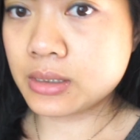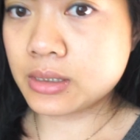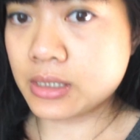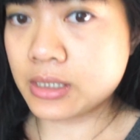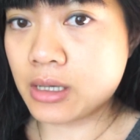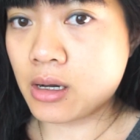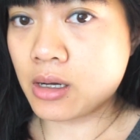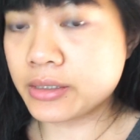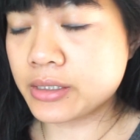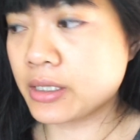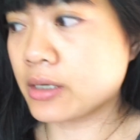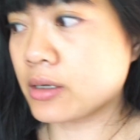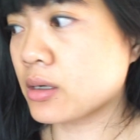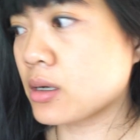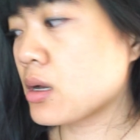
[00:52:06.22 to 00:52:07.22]
I'm getting hot in
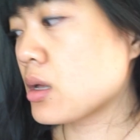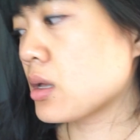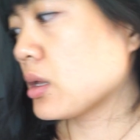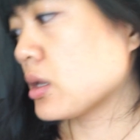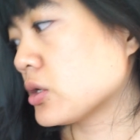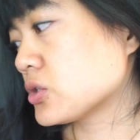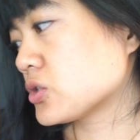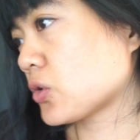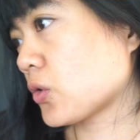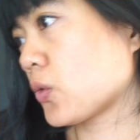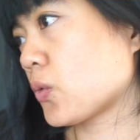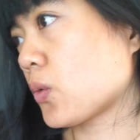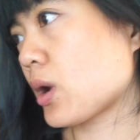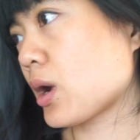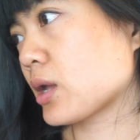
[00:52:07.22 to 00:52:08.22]
here.
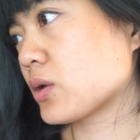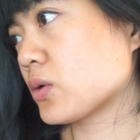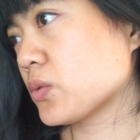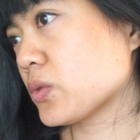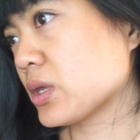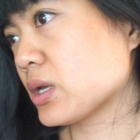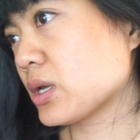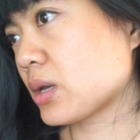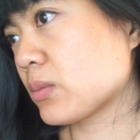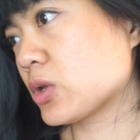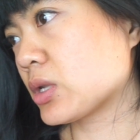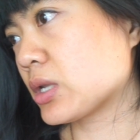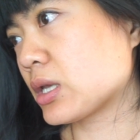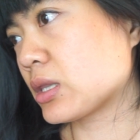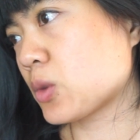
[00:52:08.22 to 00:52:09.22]
So I don't think I'm
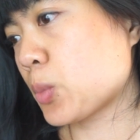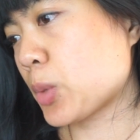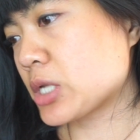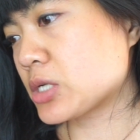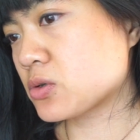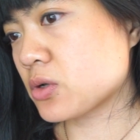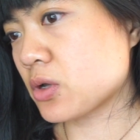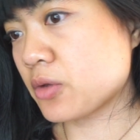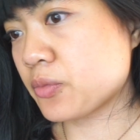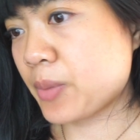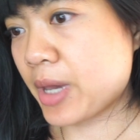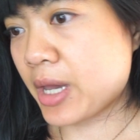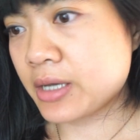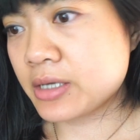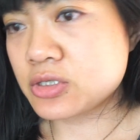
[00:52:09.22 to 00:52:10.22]
going to get the Patreon
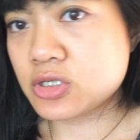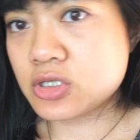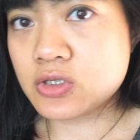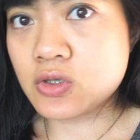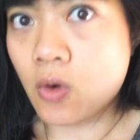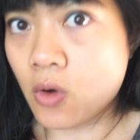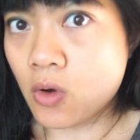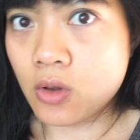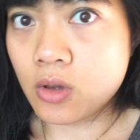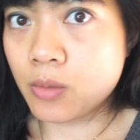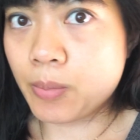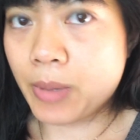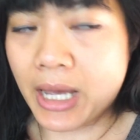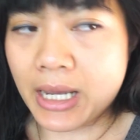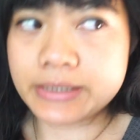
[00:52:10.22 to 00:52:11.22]
packages all
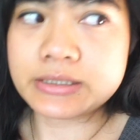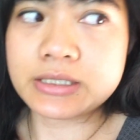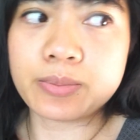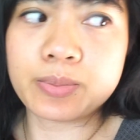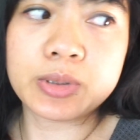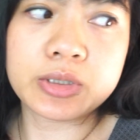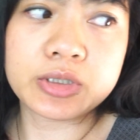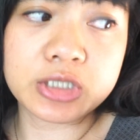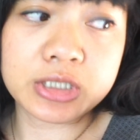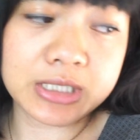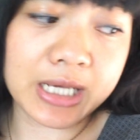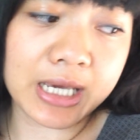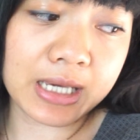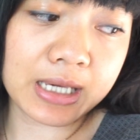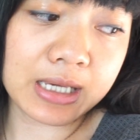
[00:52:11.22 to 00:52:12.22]
packed up
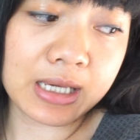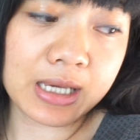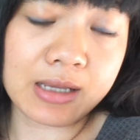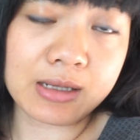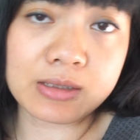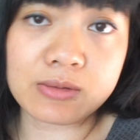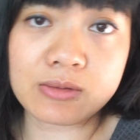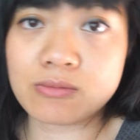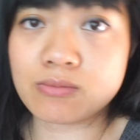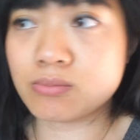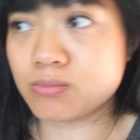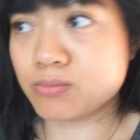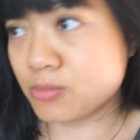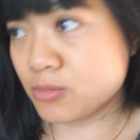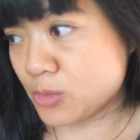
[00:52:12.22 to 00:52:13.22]
today and
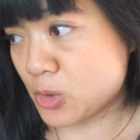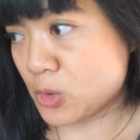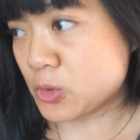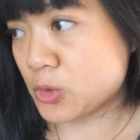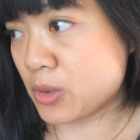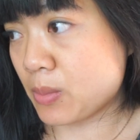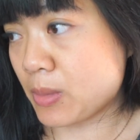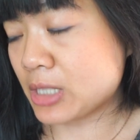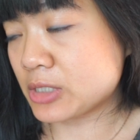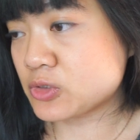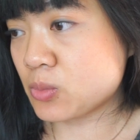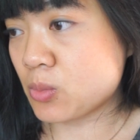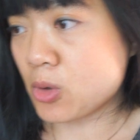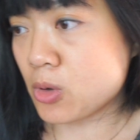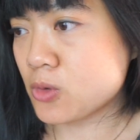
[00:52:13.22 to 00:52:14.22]
go to the mail
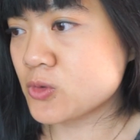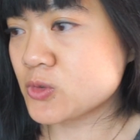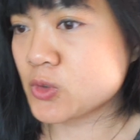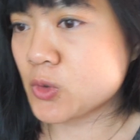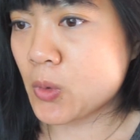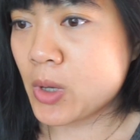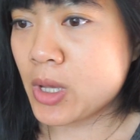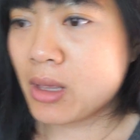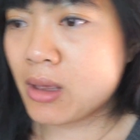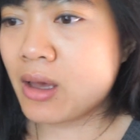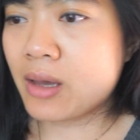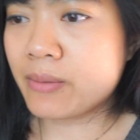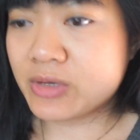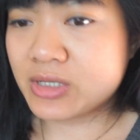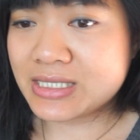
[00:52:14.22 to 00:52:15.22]
tomorrow. So
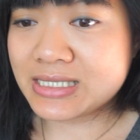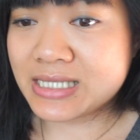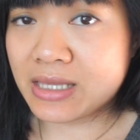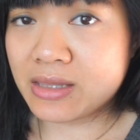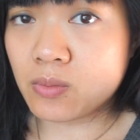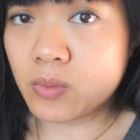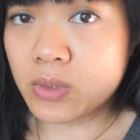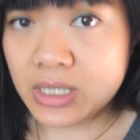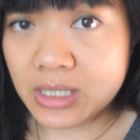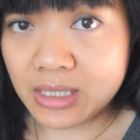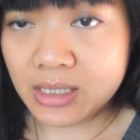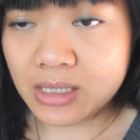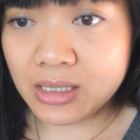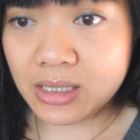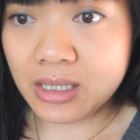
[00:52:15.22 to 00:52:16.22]
I'm going to take the
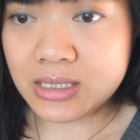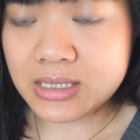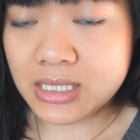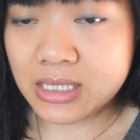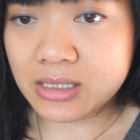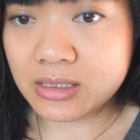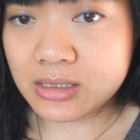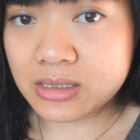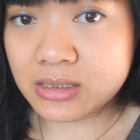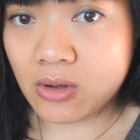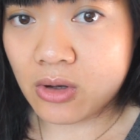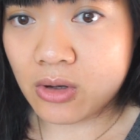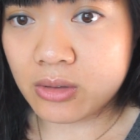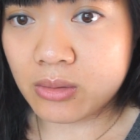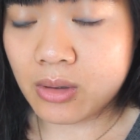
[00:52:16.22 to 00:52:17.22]
weekend and send it
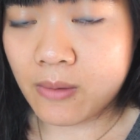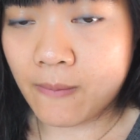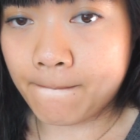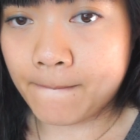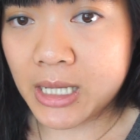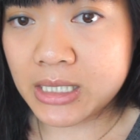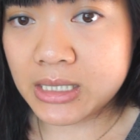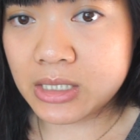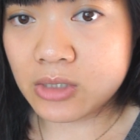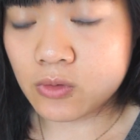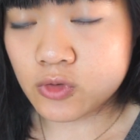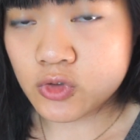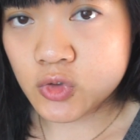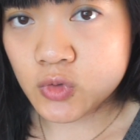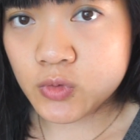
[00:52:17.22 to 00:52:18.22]
on Monday
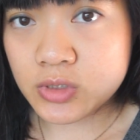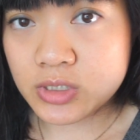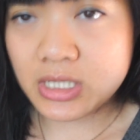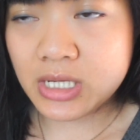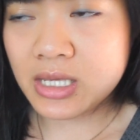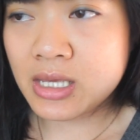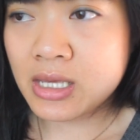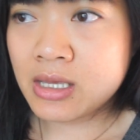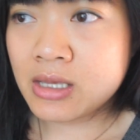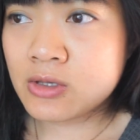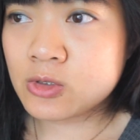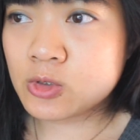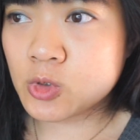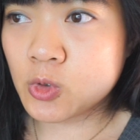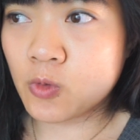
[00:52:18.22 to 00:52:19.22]
or Tuesday.
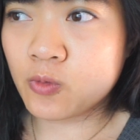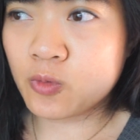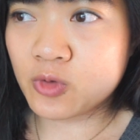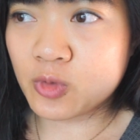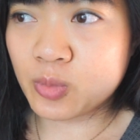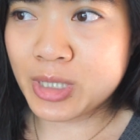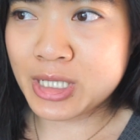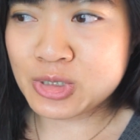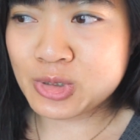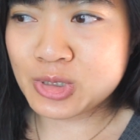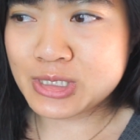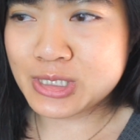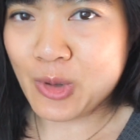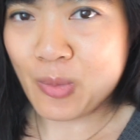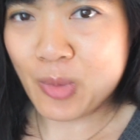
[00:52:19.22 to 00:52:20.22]
So for
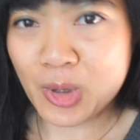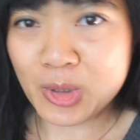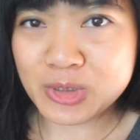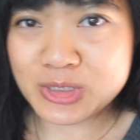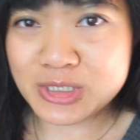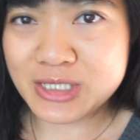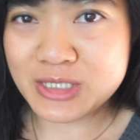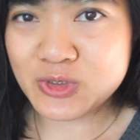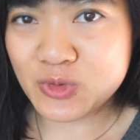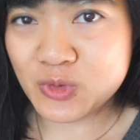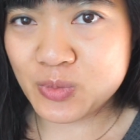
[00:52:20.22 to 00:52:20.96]
patrons, I apologize.